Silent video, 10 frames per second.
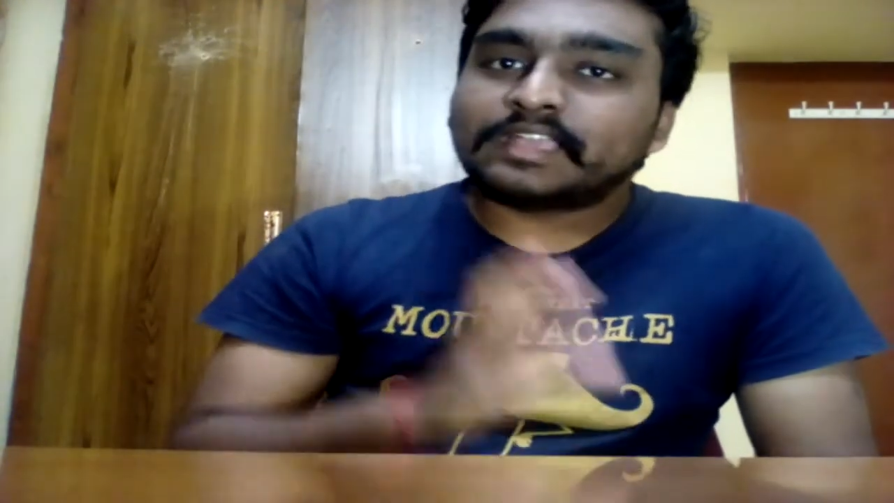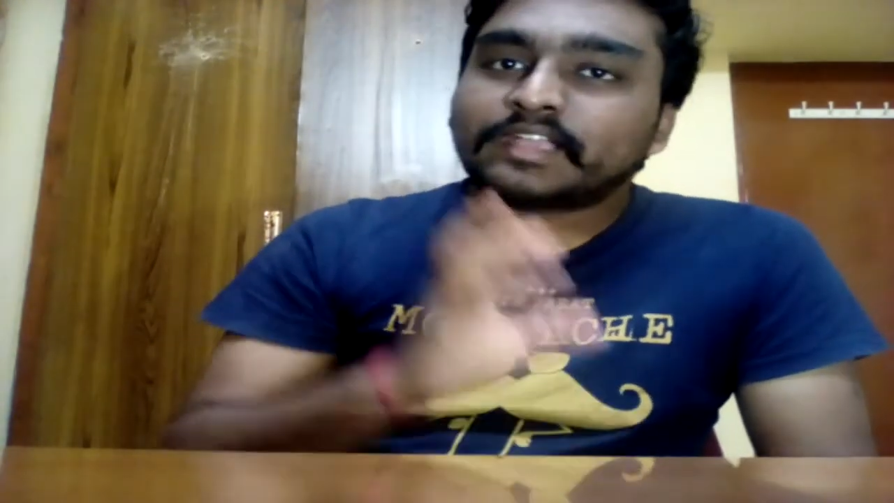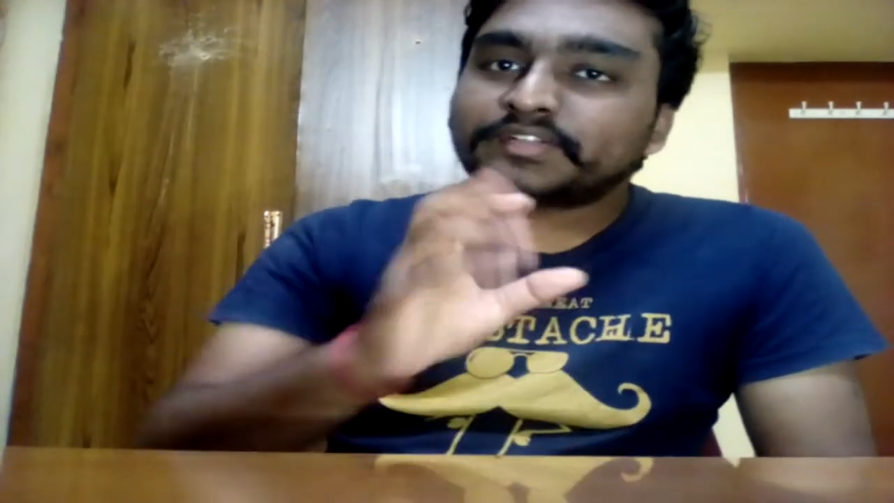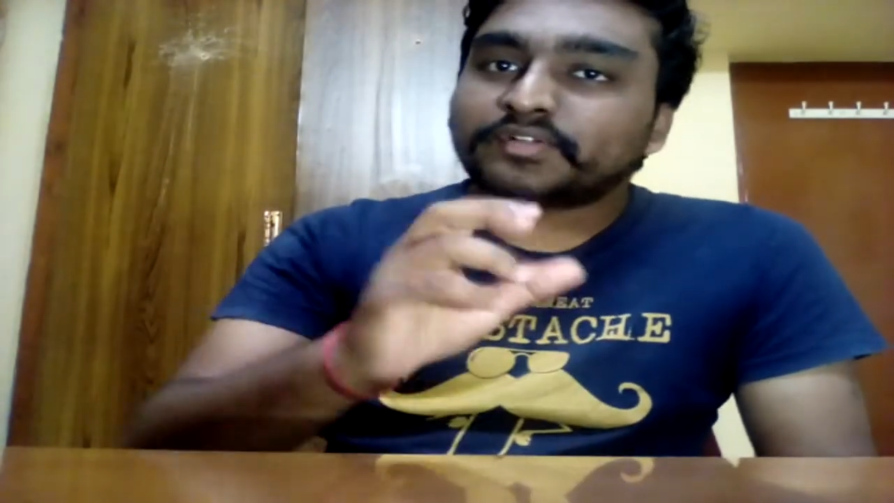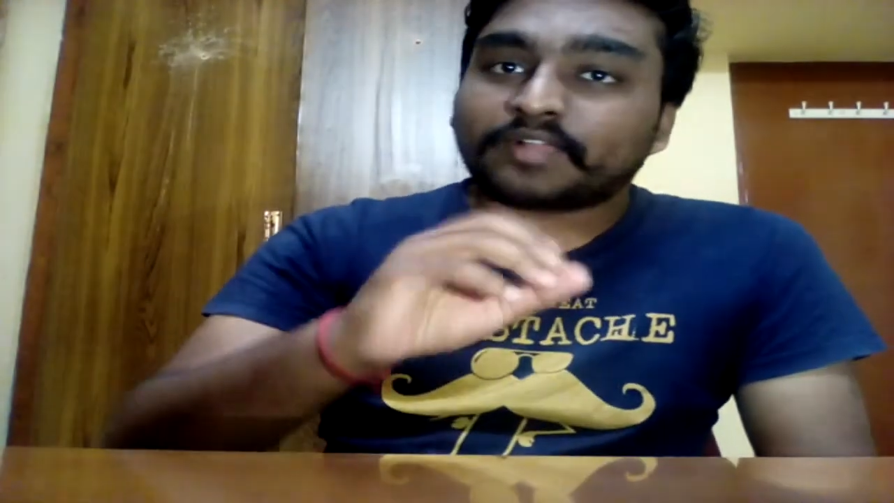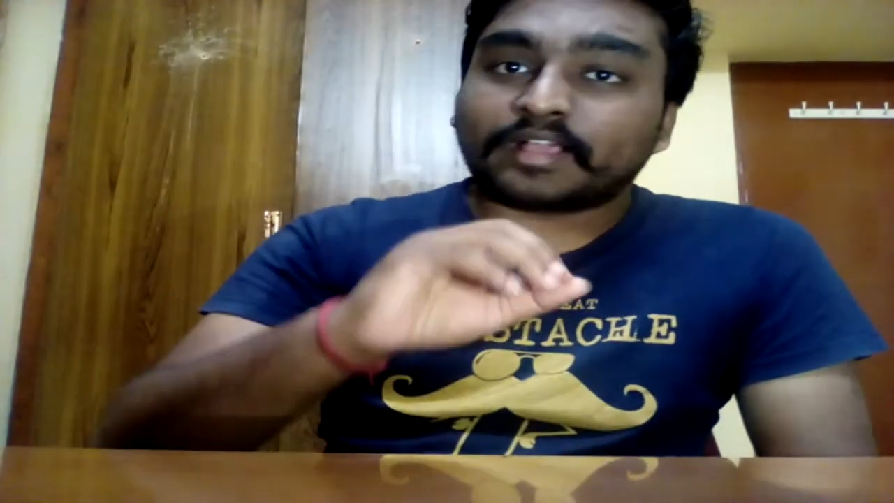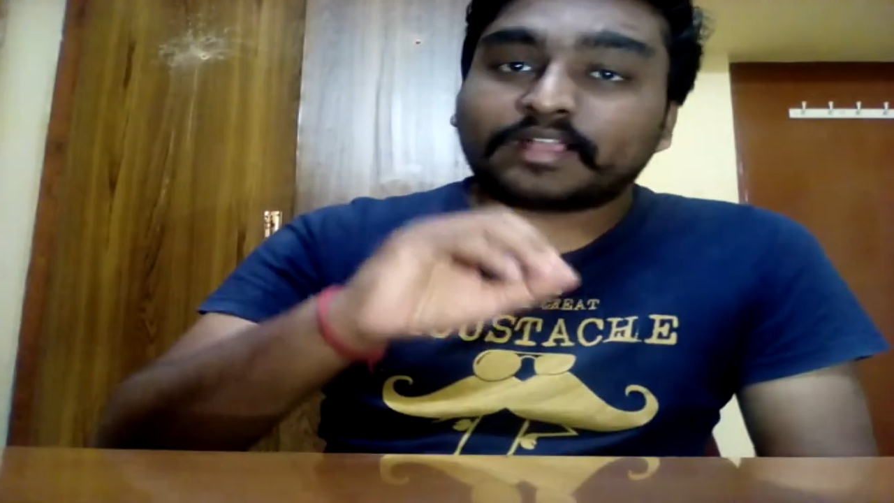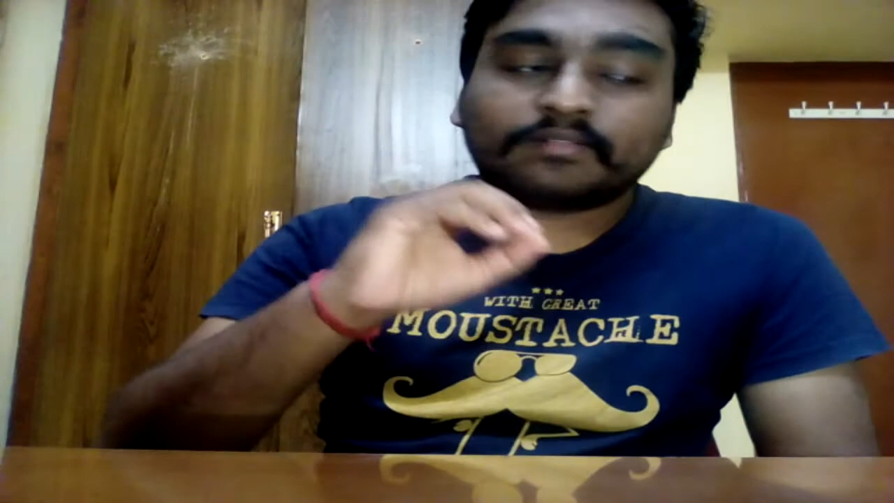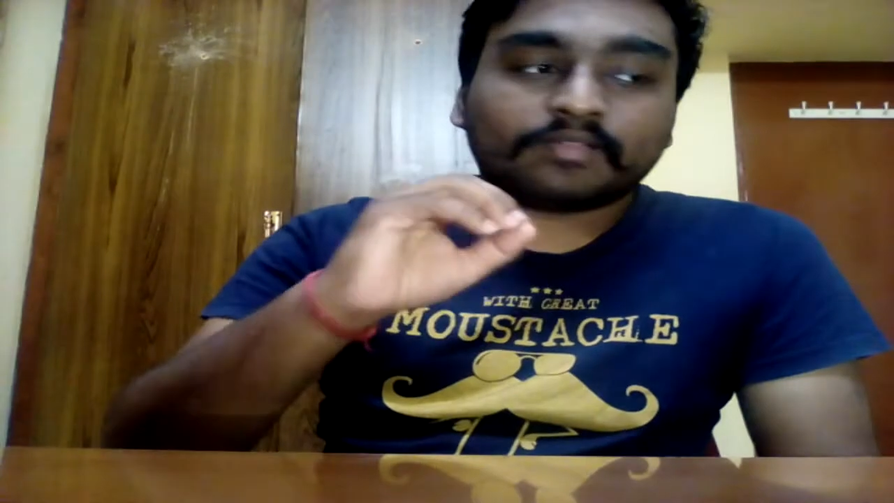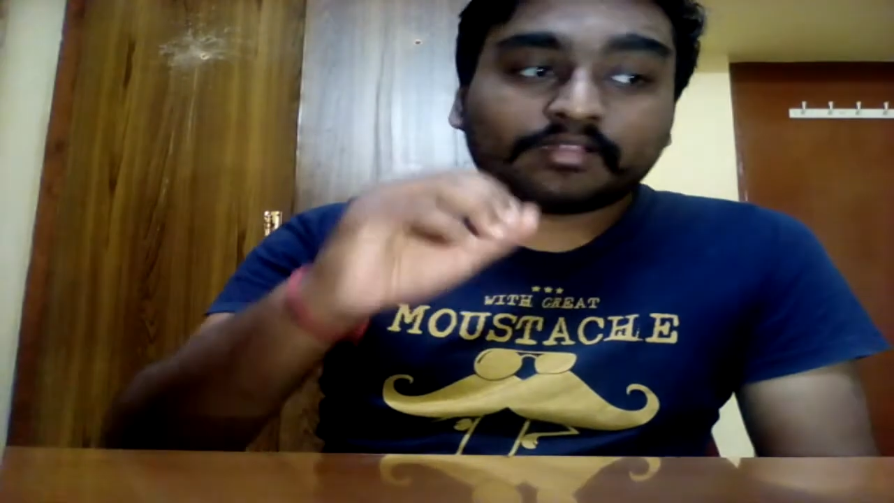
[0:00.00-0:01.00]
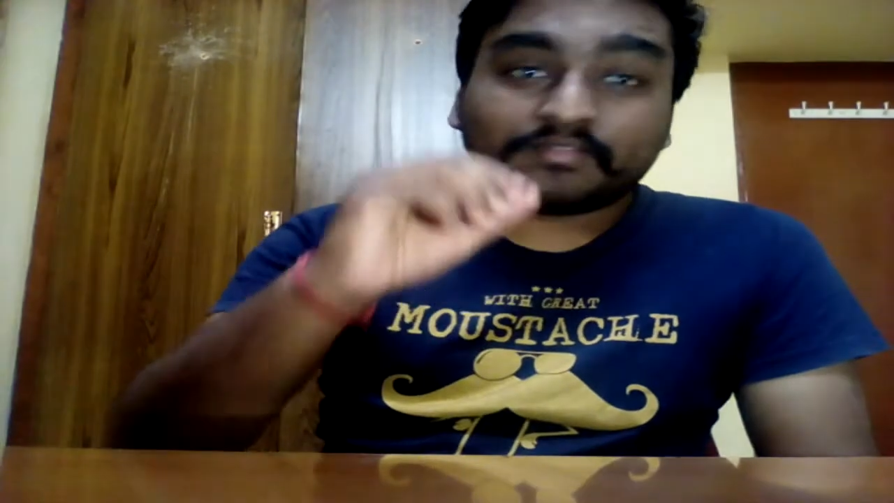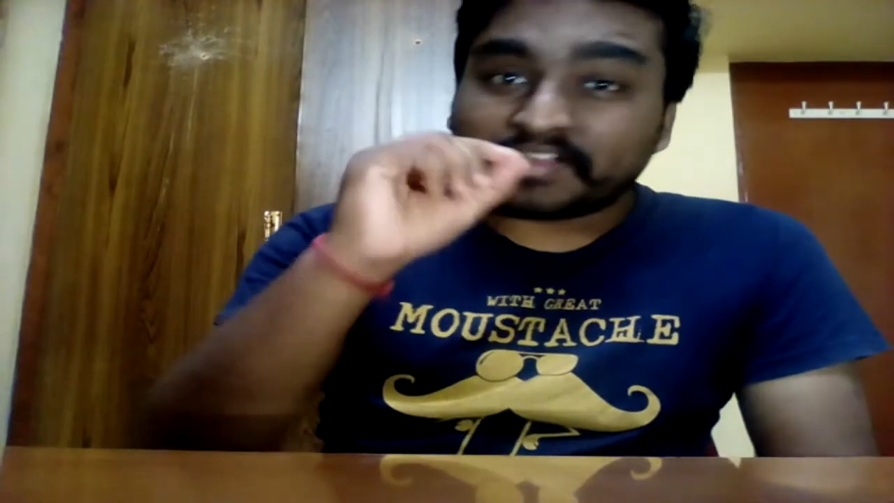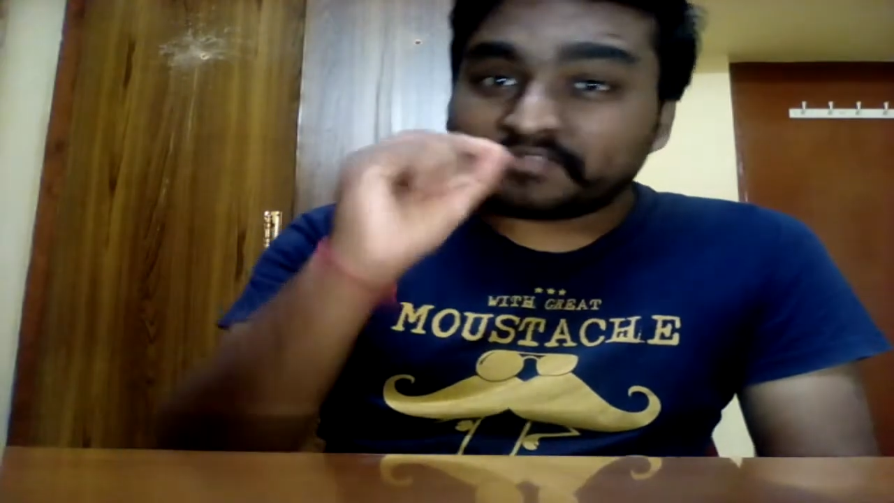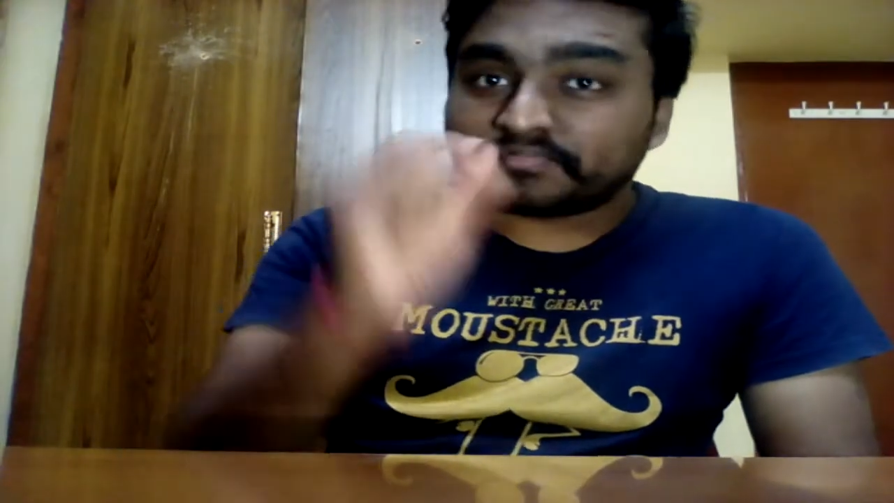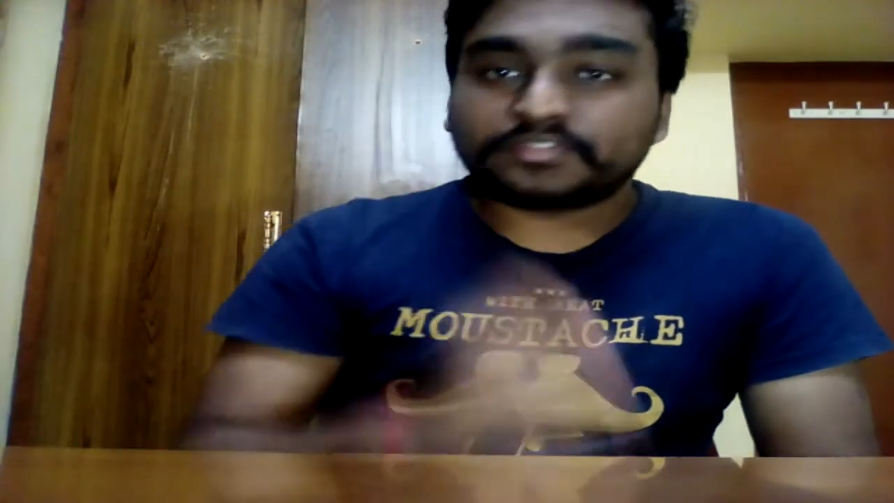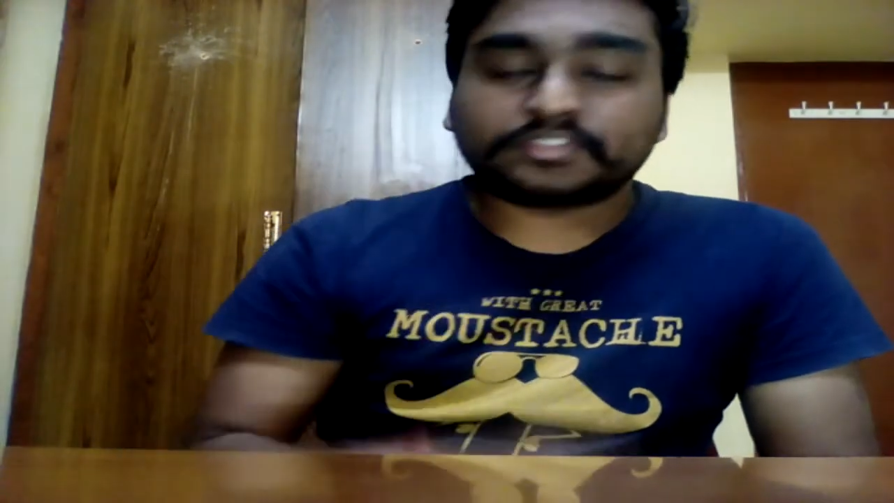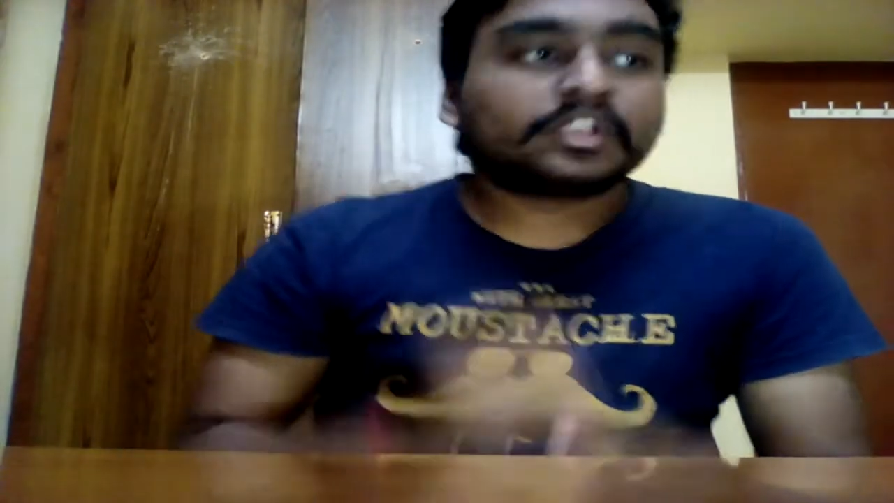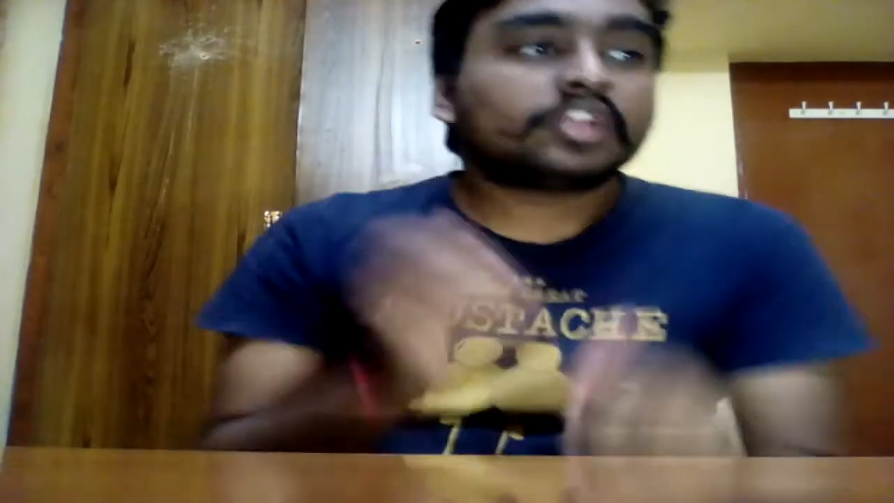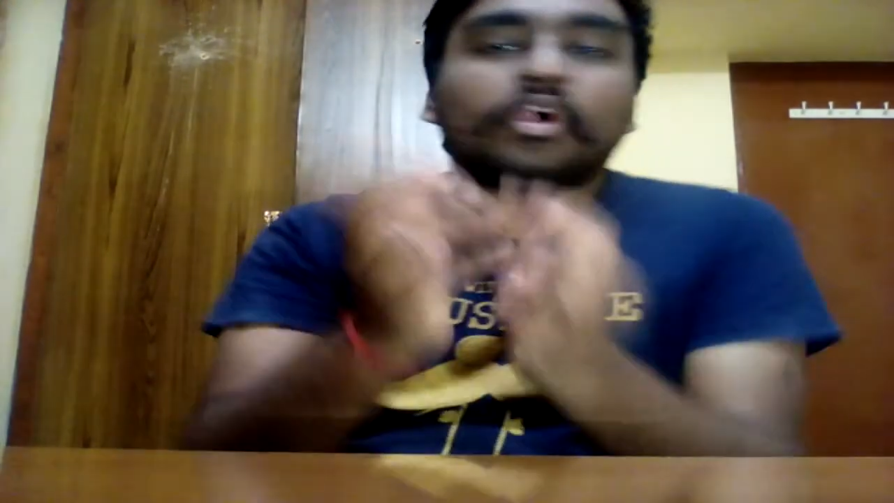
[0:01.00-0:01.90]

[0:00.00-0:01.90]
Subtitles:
kind of like references.